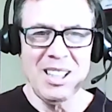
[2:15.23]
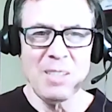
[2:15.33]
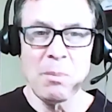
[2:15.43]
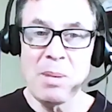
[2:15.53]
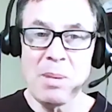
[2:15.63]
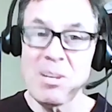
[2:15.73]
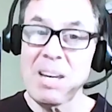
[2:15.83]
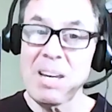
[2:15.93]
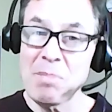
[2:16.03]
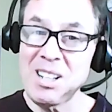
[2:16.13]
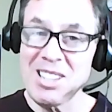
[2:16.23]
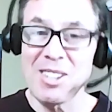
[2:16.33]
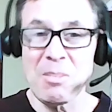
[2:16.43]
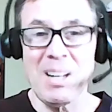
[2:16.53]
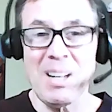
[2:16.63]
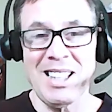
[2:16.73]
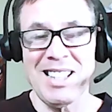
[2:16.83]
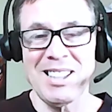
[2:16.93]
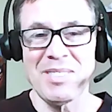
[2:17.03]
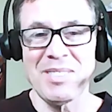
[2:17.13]
is. But people get pretty serious about that
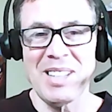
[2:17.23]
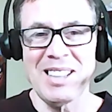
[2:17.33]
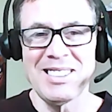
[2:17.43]
stuff now.